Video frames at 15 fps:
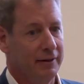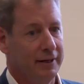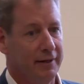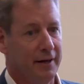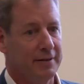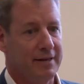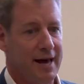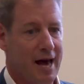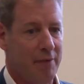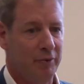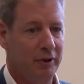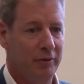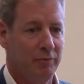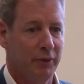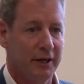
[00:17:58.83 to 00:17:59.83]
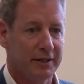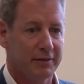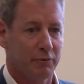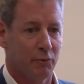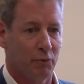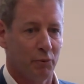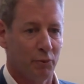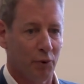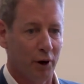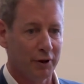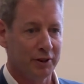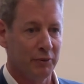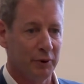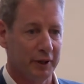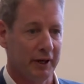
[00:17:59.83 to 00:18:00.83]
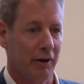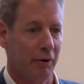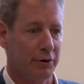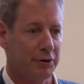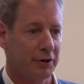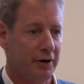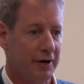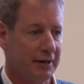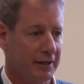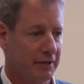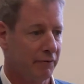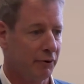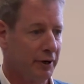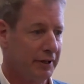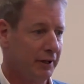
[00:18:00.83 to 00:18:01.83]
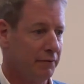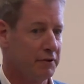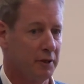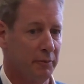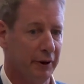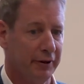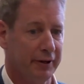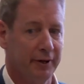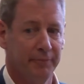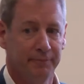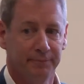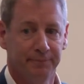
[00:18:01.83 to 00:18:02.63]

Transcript: It does happen, but it's largely within a larger context of a great deal of stability.